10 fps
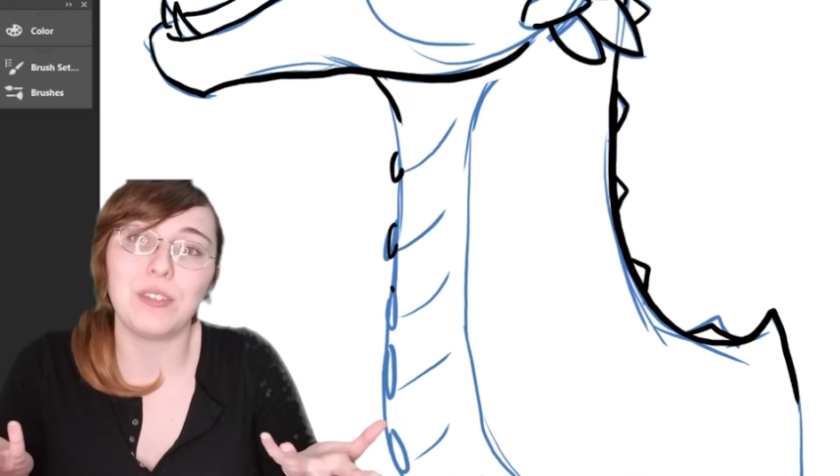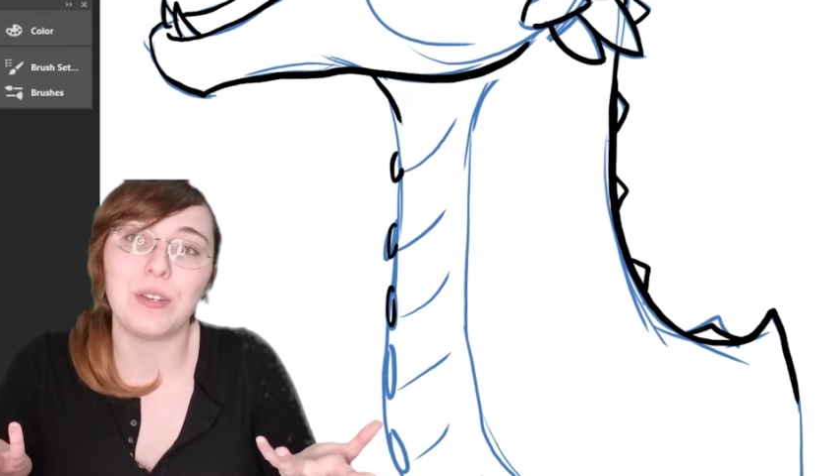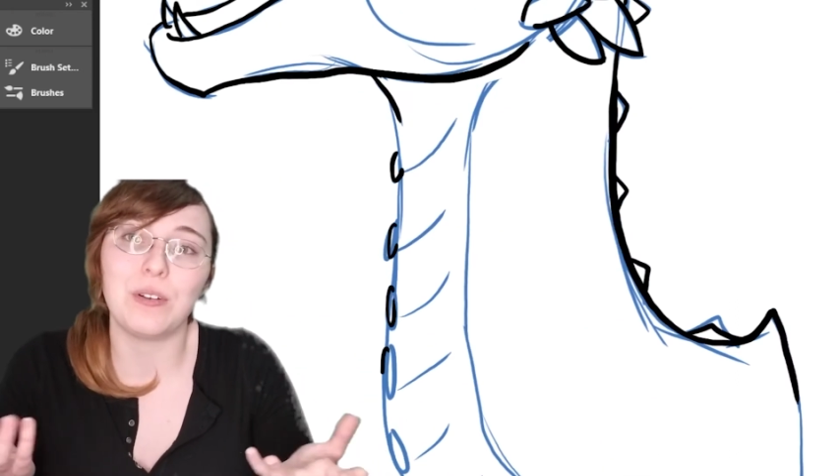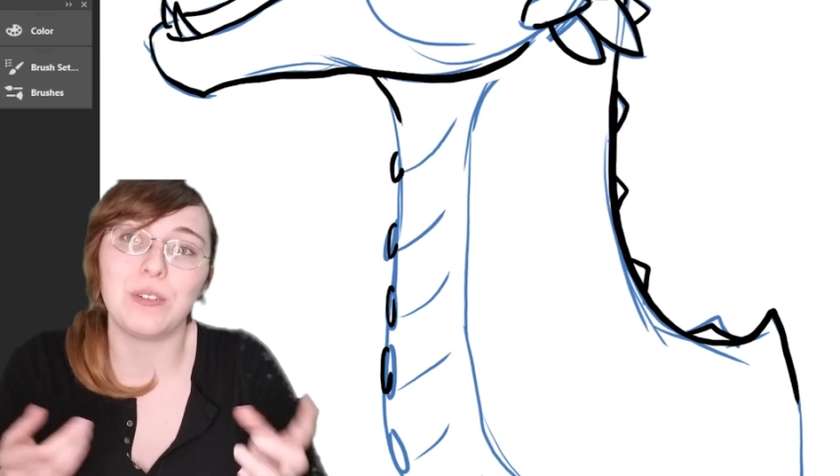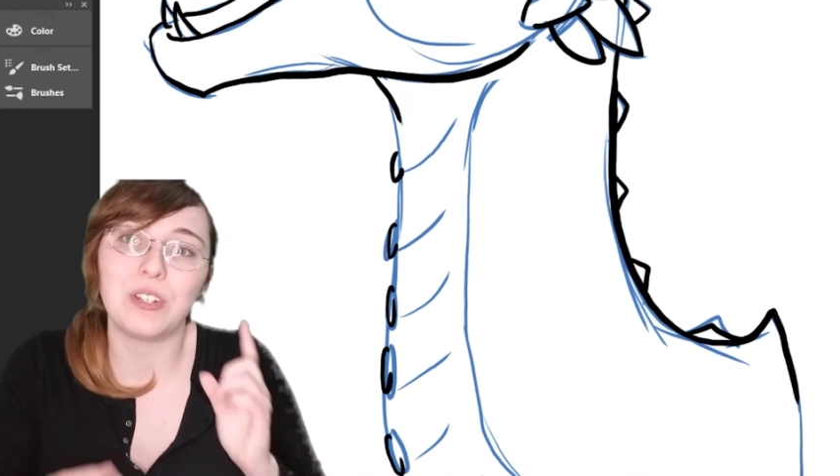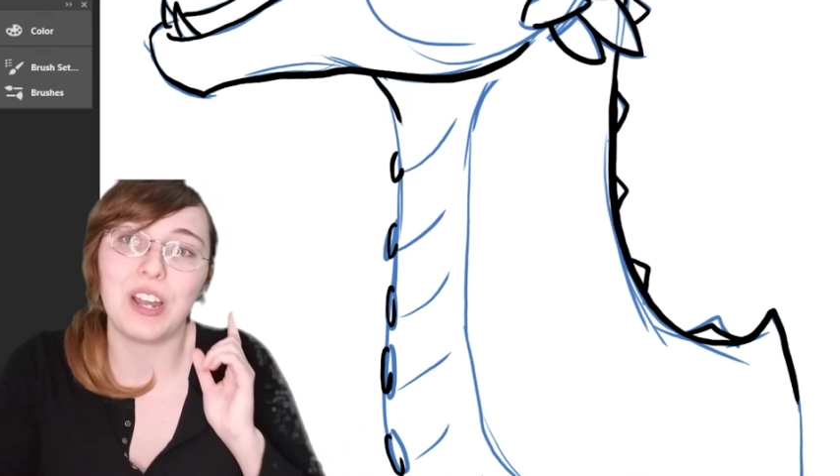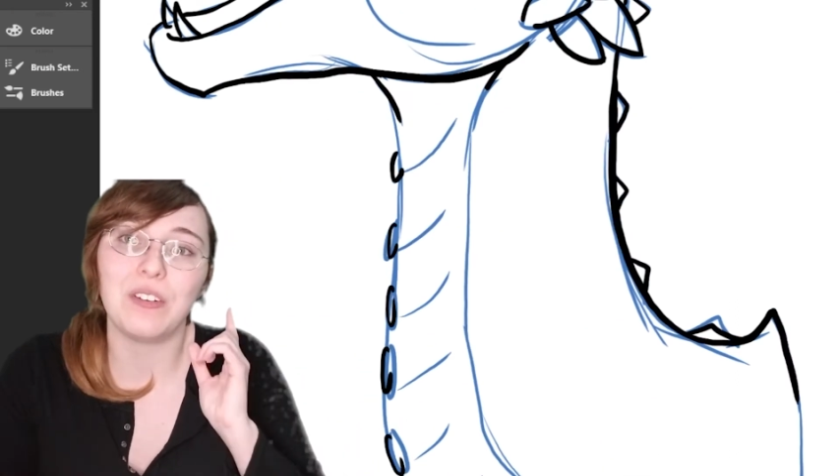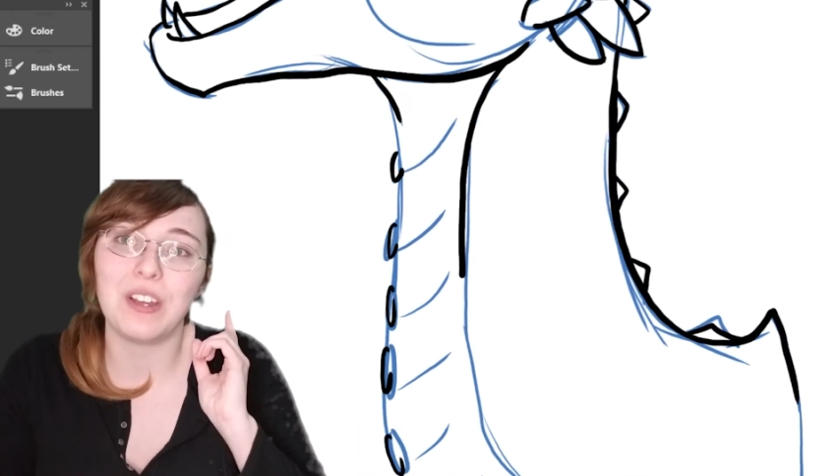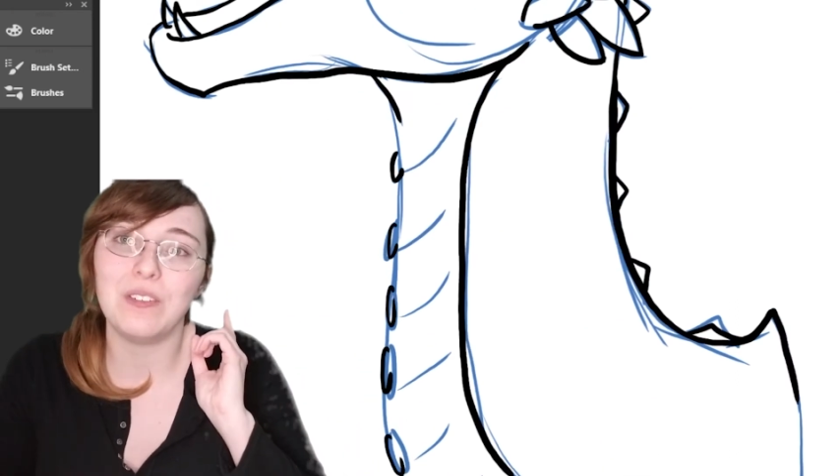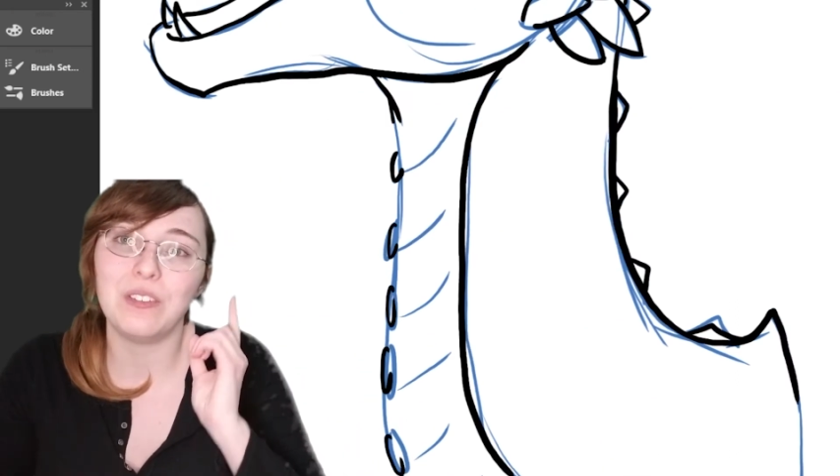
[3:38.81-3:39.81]
So
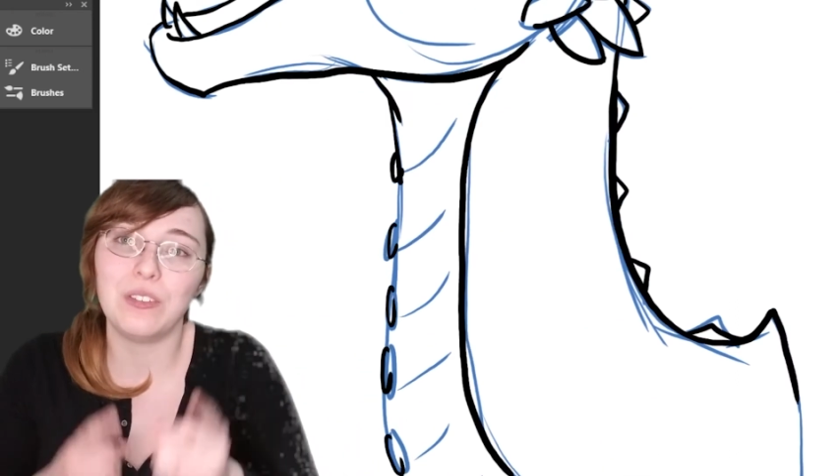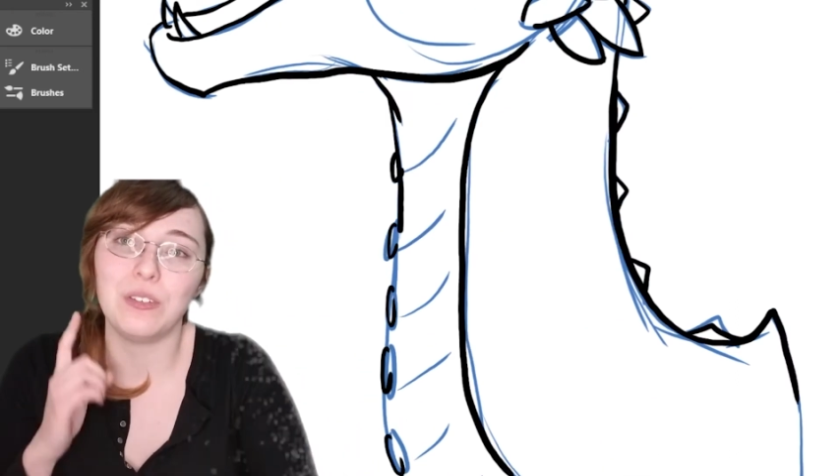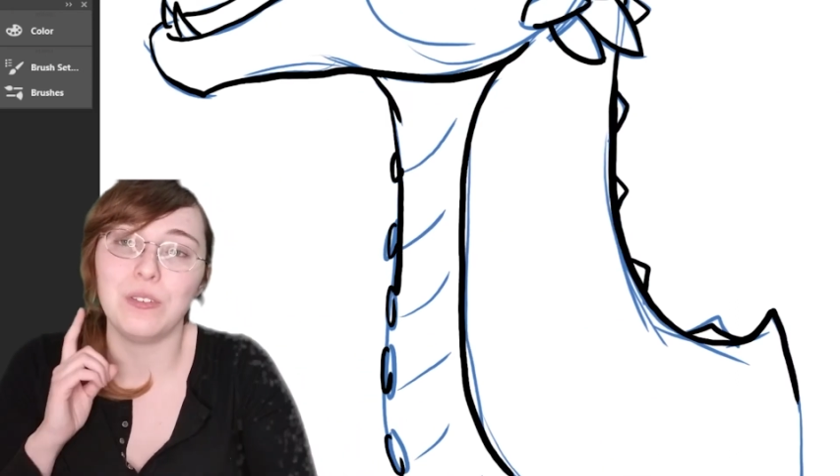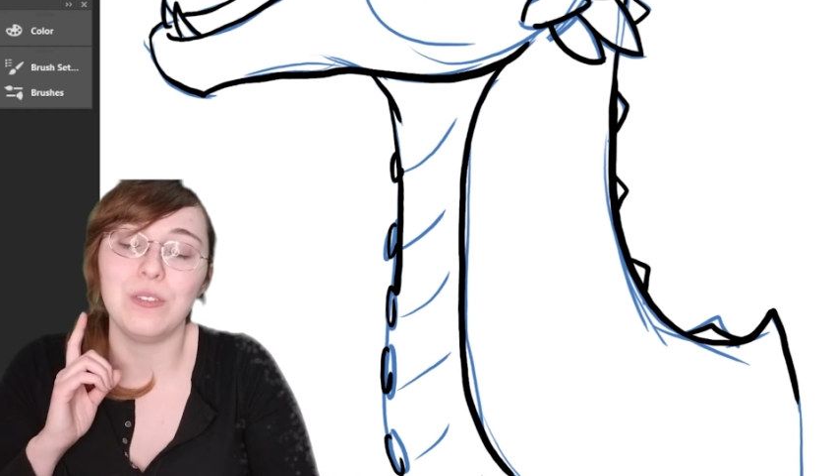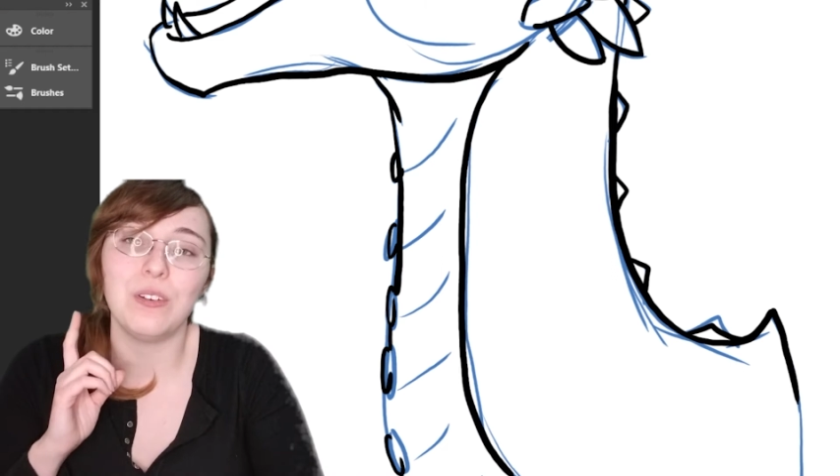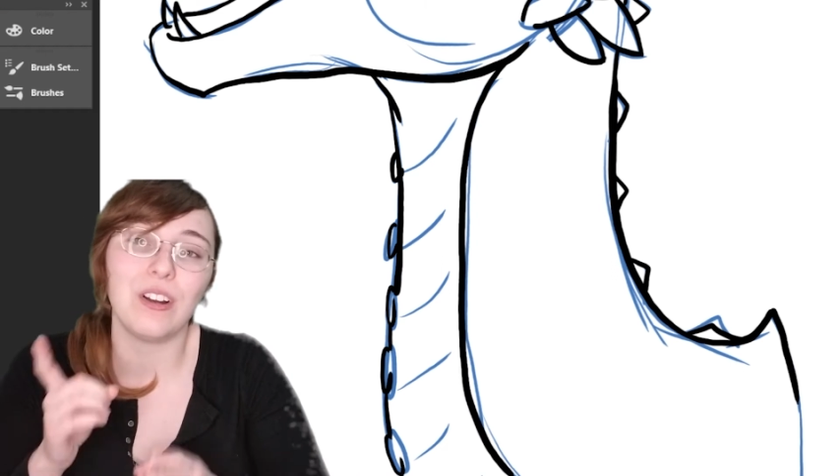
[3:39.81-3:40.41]
shout out to